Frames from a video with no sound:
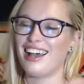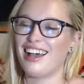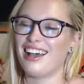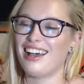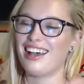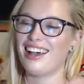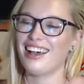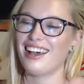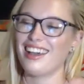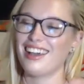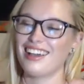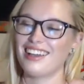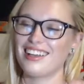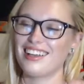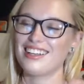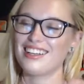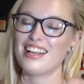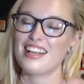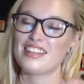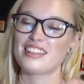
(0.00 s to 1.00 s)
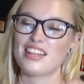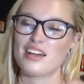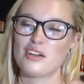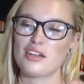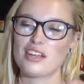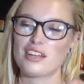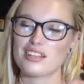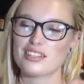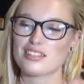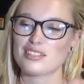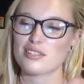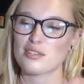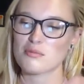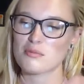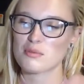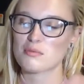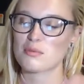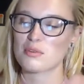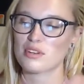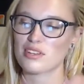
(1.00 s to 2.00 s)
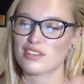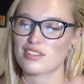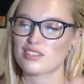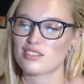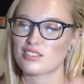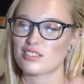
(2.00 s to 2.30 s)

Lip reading: That would actually be pretty